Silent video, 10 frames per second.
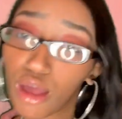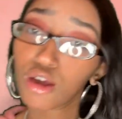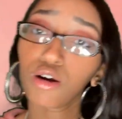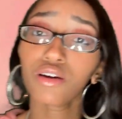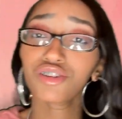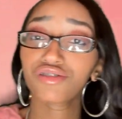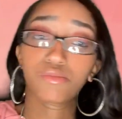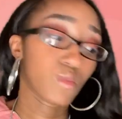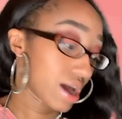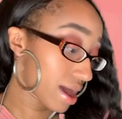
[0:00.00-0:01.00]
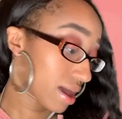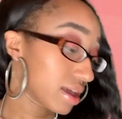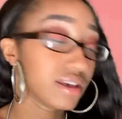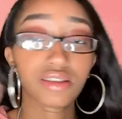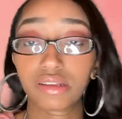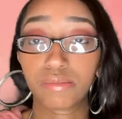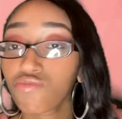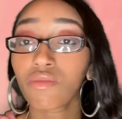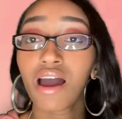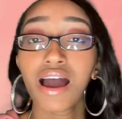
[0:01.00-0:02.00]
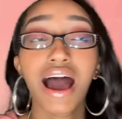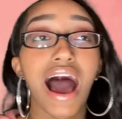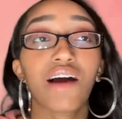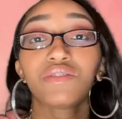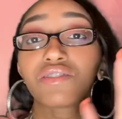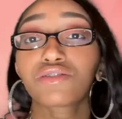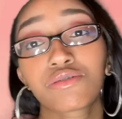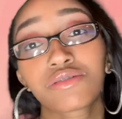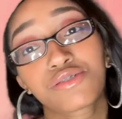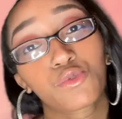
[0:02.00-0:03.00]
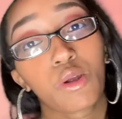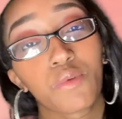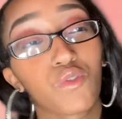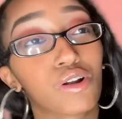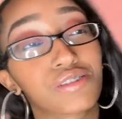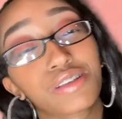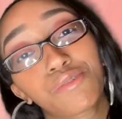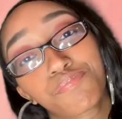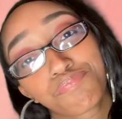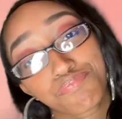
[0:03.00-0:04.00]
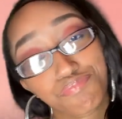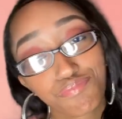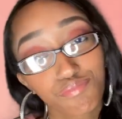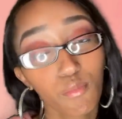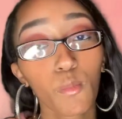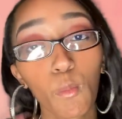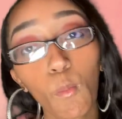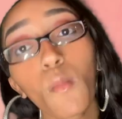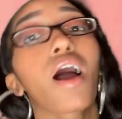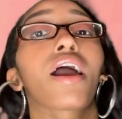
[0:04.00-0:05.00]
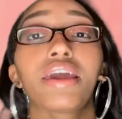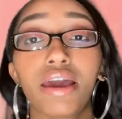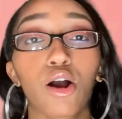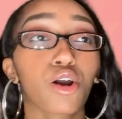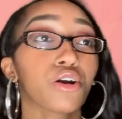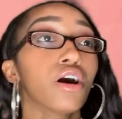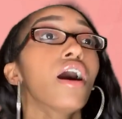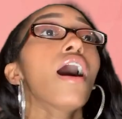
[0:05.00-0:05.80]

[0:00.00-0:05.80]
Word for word: go and get you some wine. Some. I've never this story before, so yeah, girl.